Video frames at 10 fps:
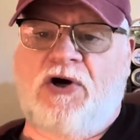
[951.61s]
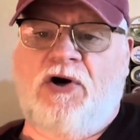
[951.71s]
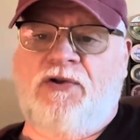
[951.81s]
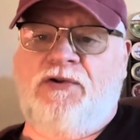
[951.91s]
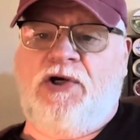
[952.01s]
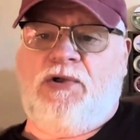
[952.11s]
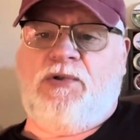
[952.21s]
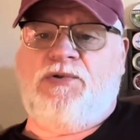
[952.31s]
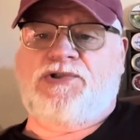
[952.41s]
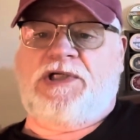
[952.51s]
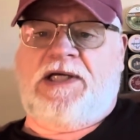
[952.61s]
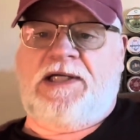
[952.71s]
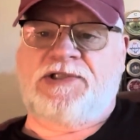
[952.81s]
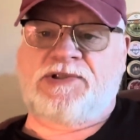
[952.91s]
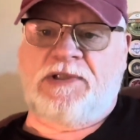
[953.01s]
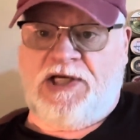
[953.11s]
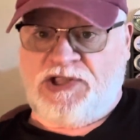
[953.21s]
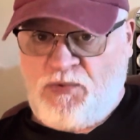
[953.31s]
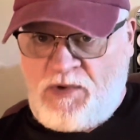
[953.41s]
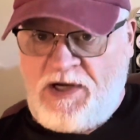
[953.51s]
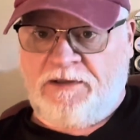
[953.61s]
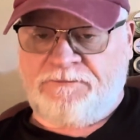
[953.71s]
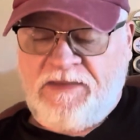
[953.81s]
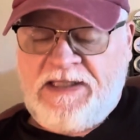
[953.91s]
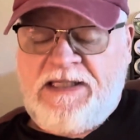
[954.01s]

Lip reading: on those as well.